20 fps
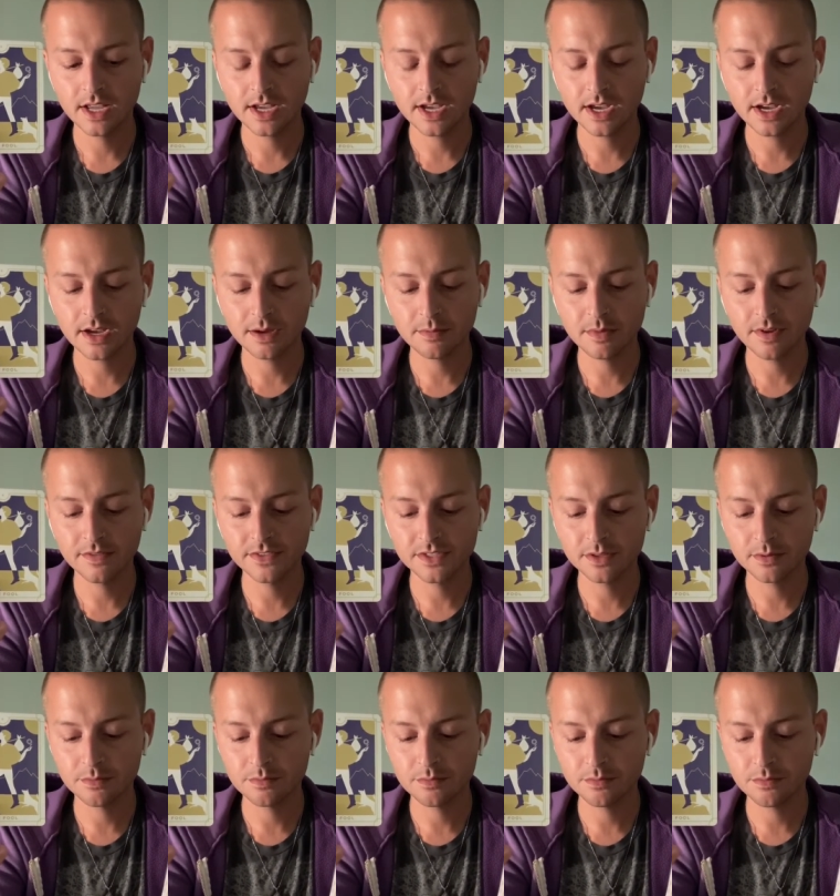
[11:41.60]
um, of
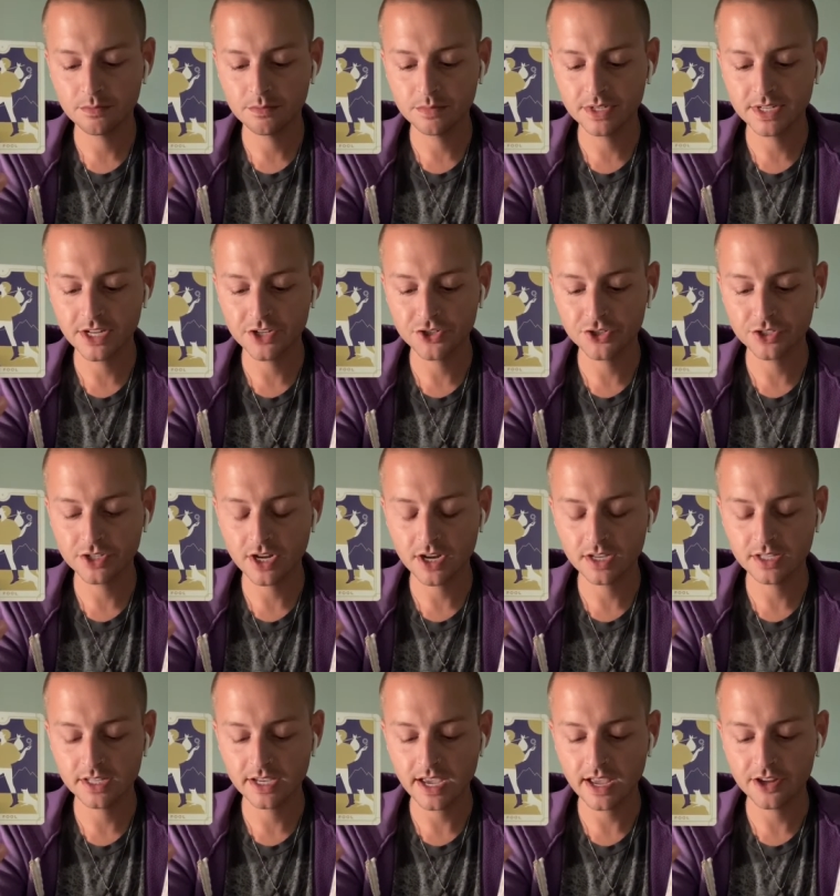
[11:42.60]
some potential
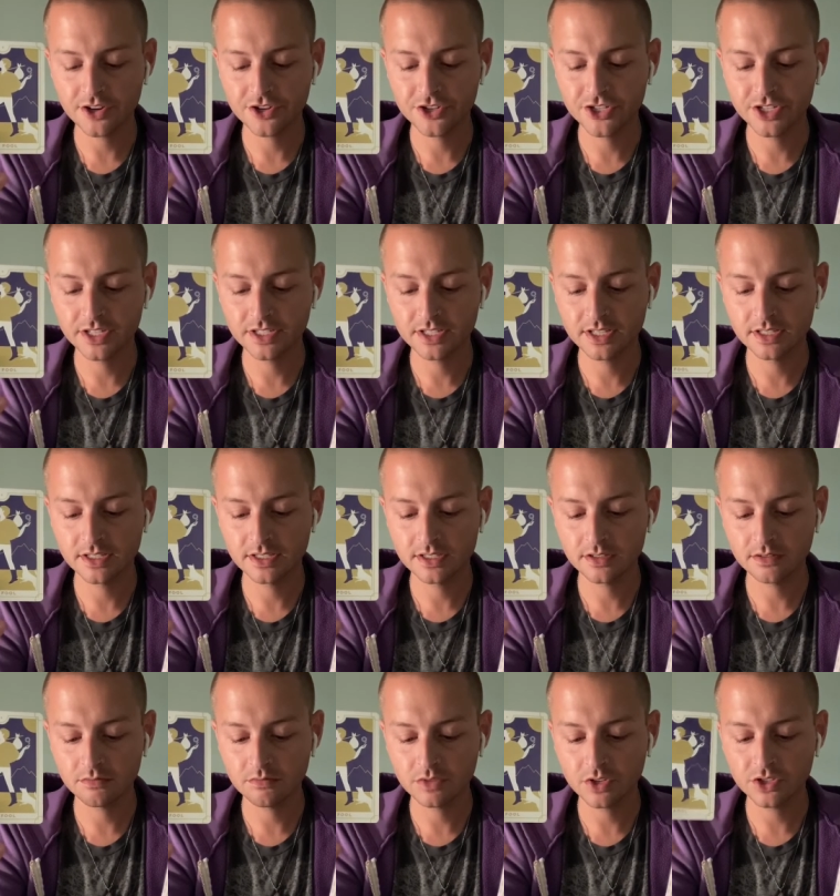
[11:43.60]
toxic energies is,
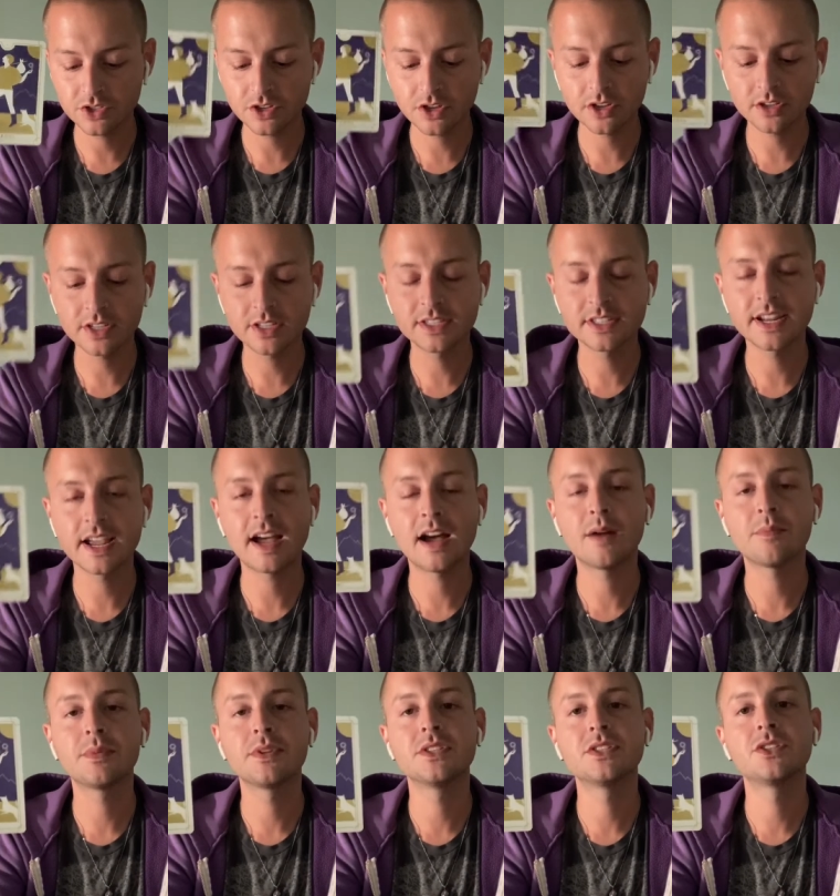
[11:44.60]
is all needs to
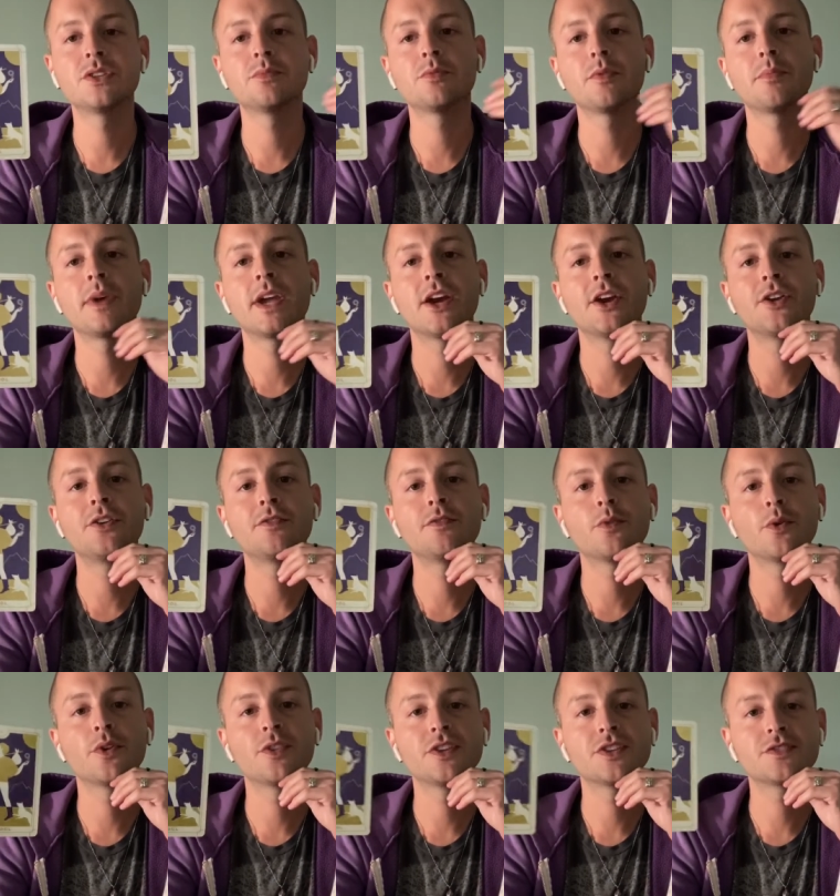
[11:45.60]
happen to prepare you
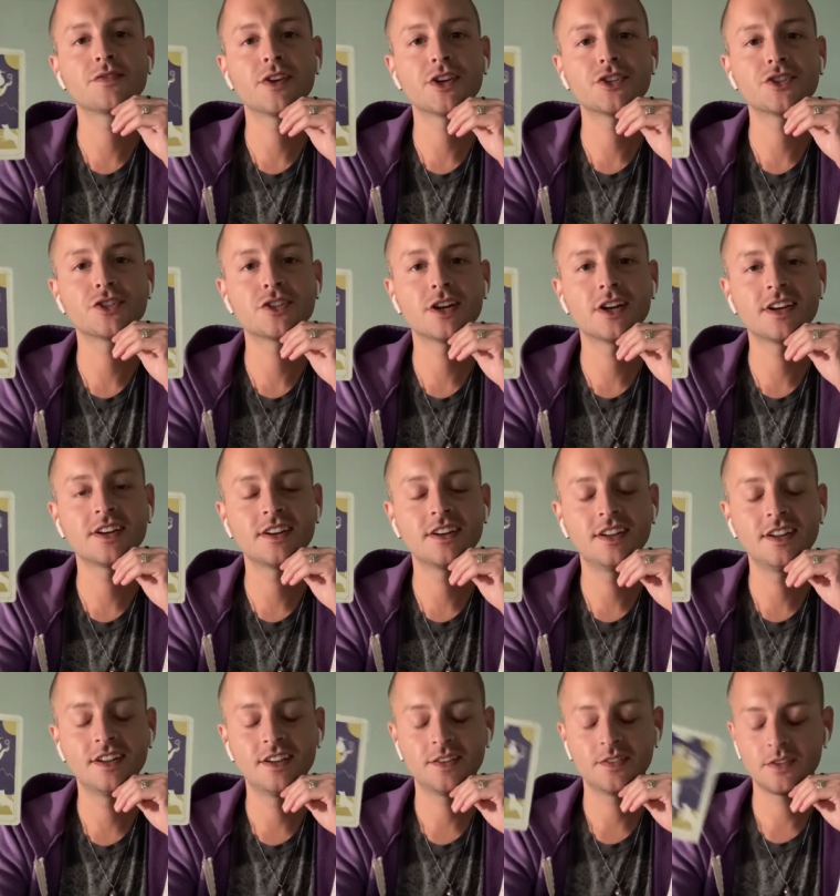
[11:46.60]
for this fresh start,
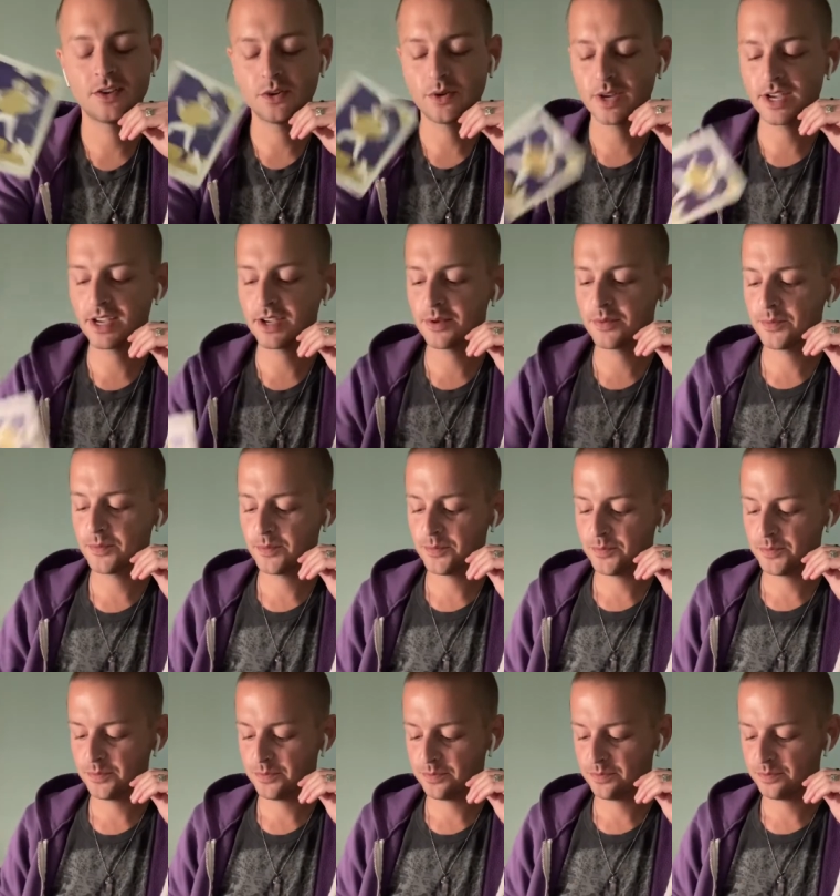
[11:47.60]
okay?
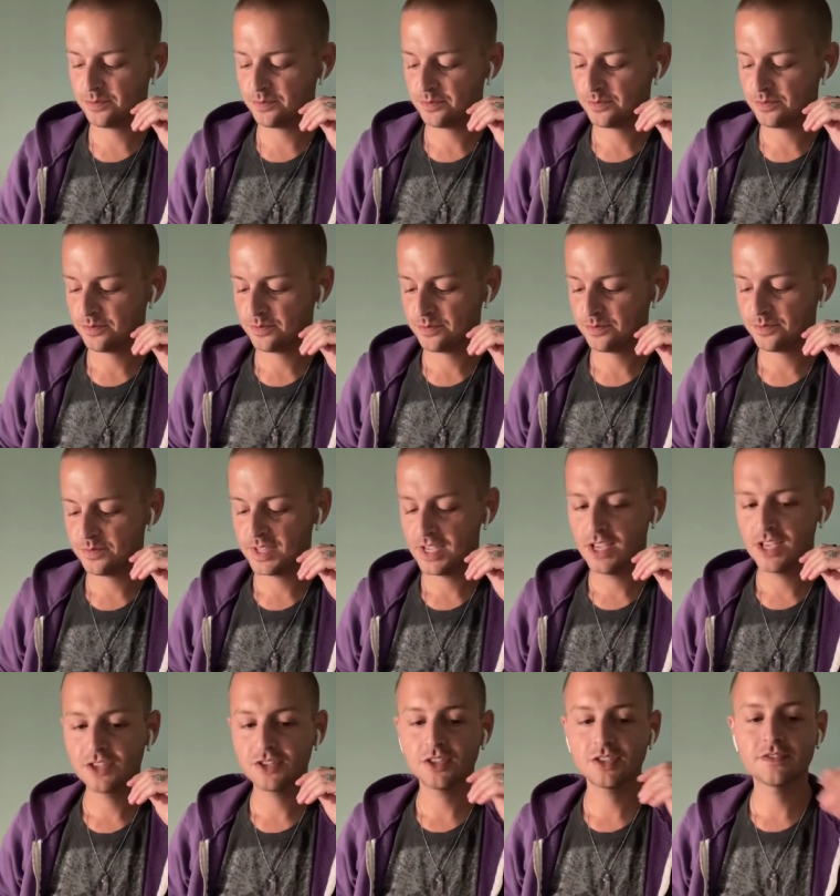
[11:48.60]

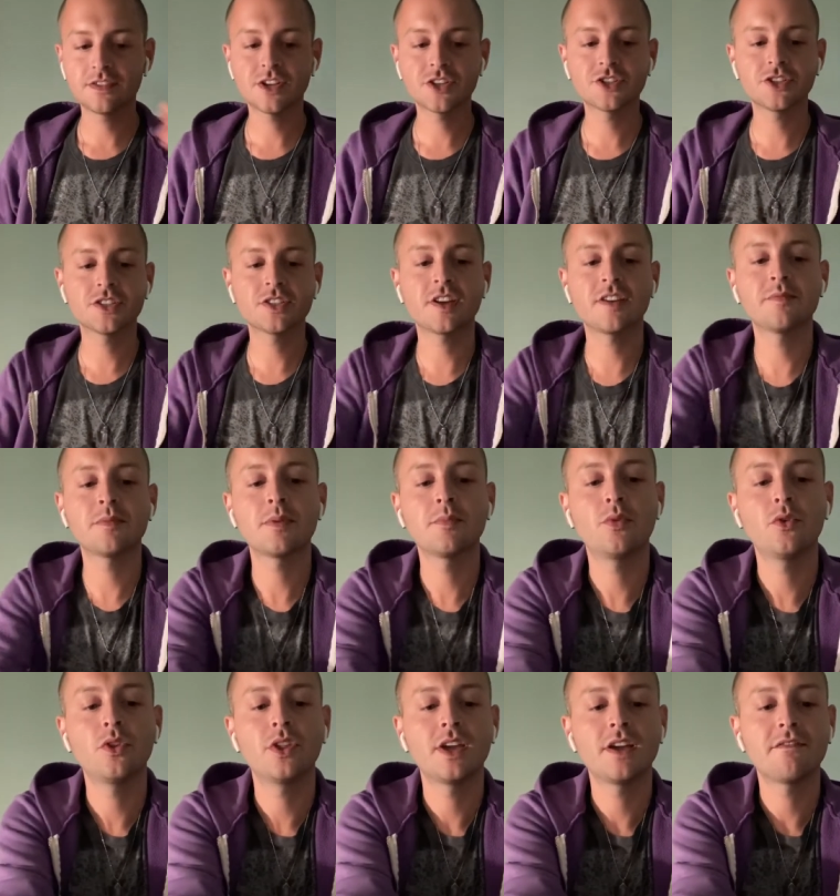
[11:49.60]
So let's finish this off by
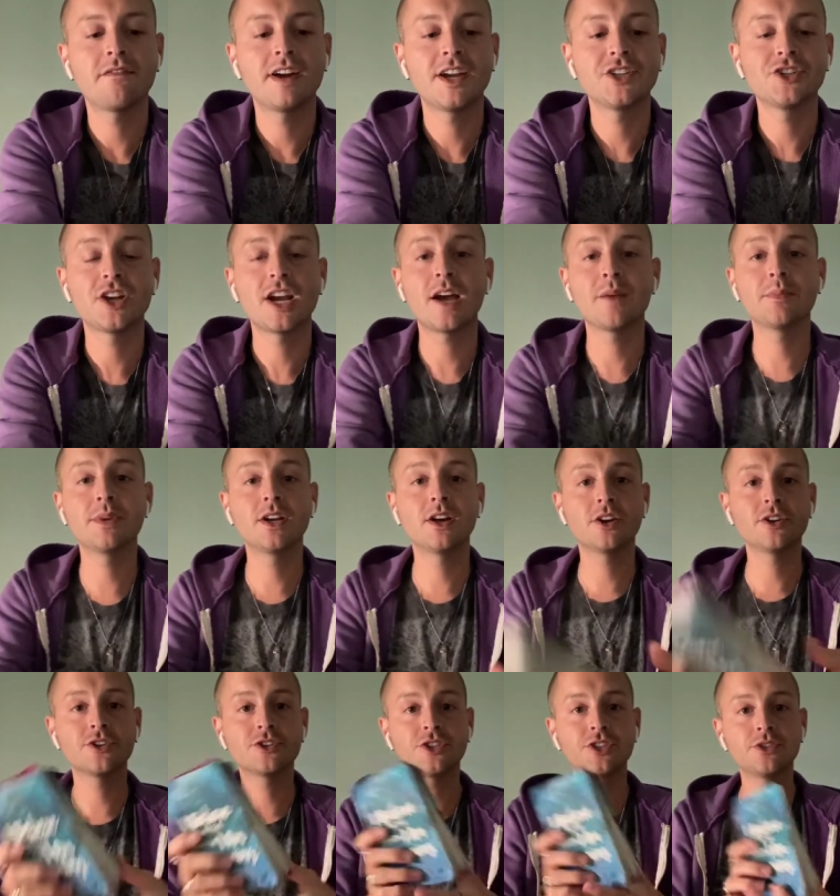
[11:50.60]
pulling a Find Your Happy
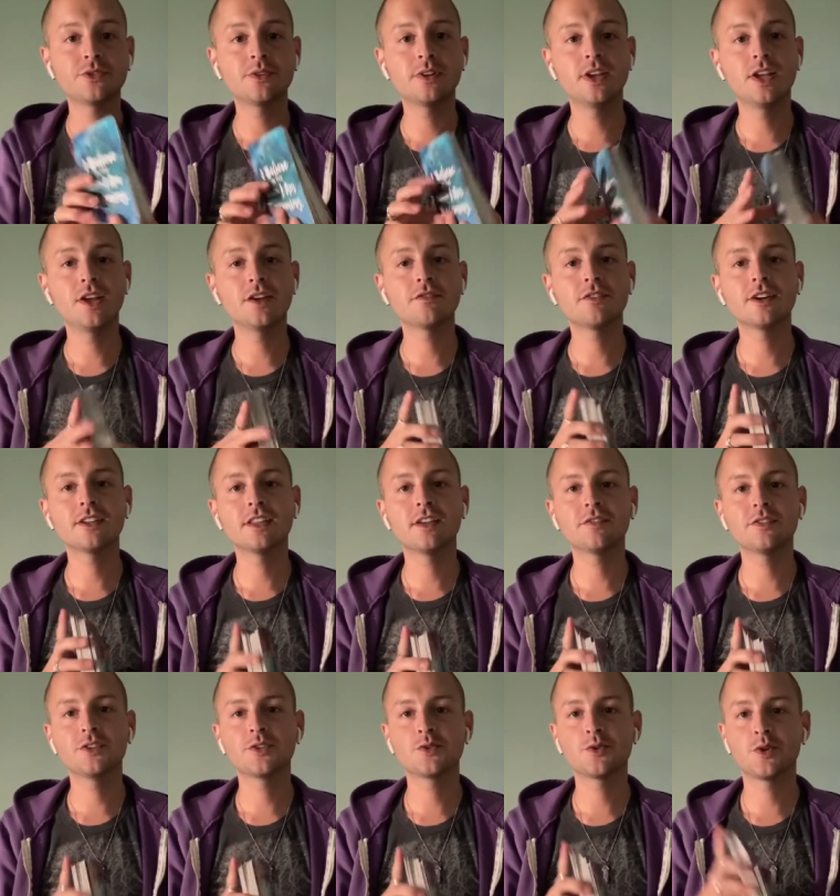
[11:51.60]
card or two for our
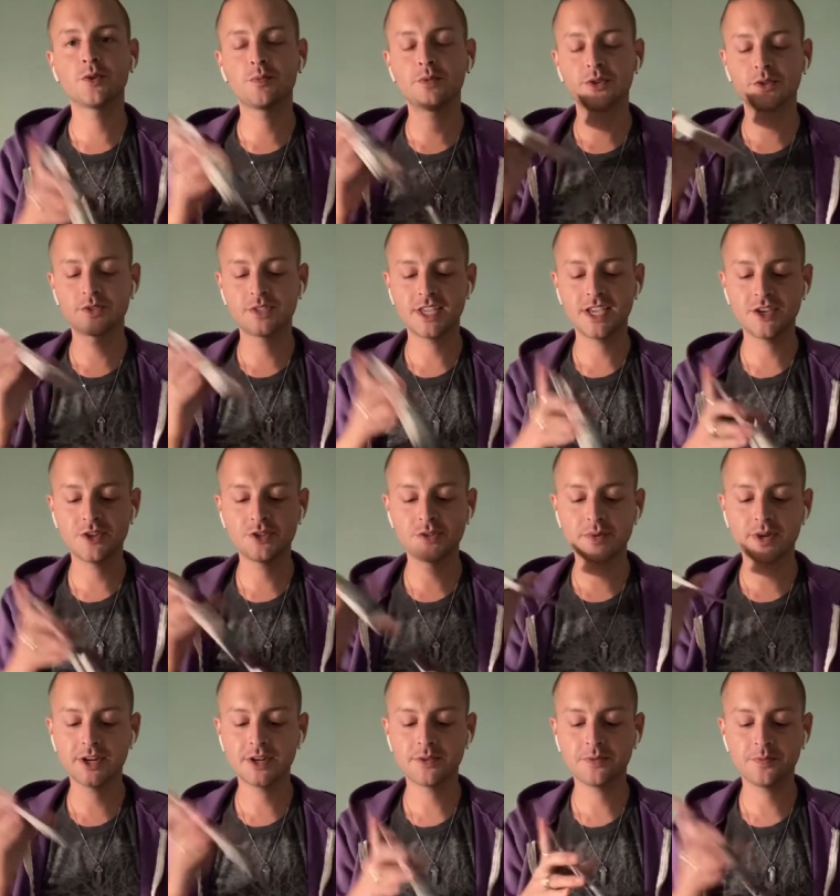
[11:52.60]
lovely Scorpios. Thank you,
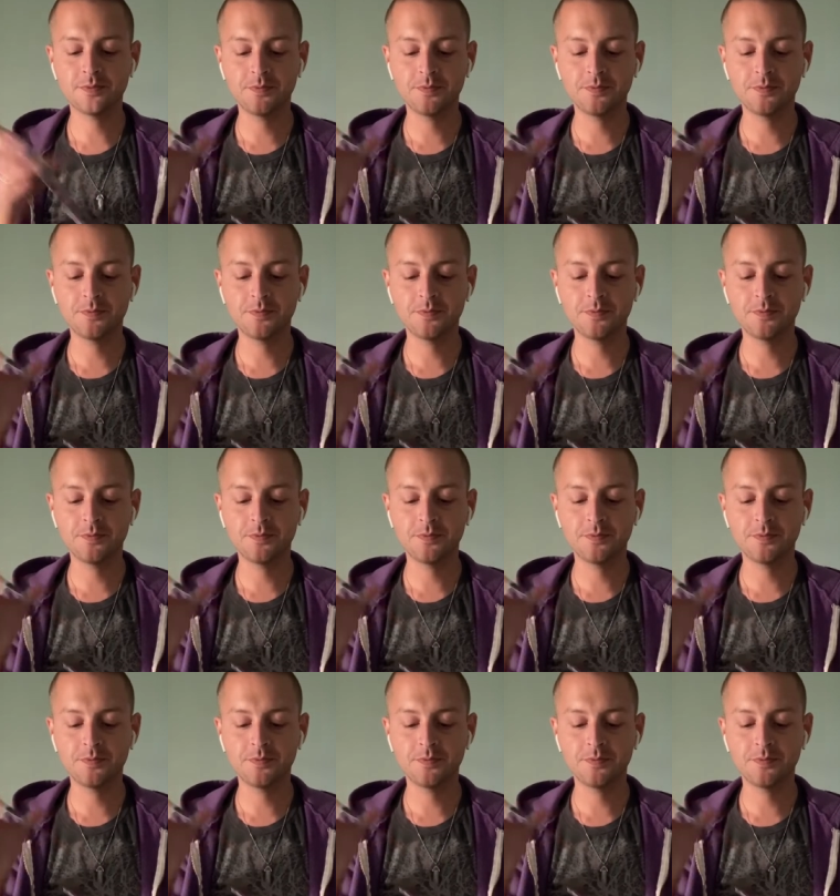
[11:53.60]
Spirit.